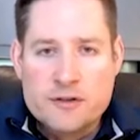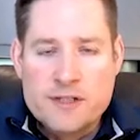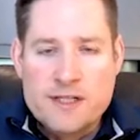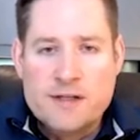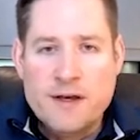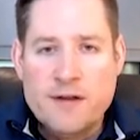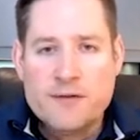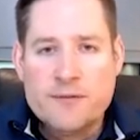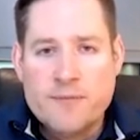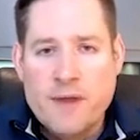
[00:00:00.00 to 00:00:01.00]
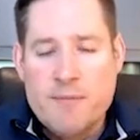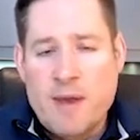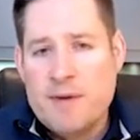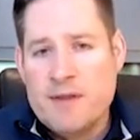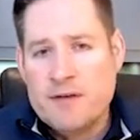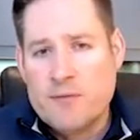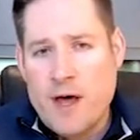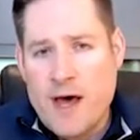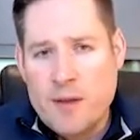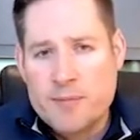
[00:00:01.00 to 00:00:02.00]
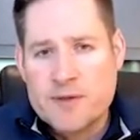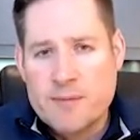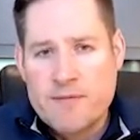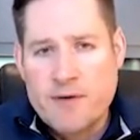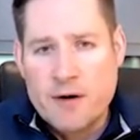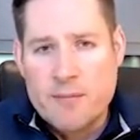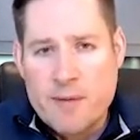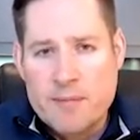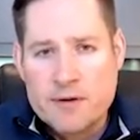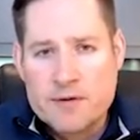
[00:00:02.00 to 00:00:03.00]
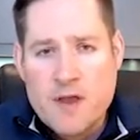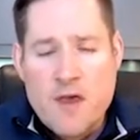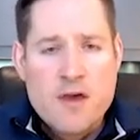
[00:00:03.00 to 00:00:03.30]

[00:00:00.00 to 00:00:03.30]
details. And maybe this will help some of our members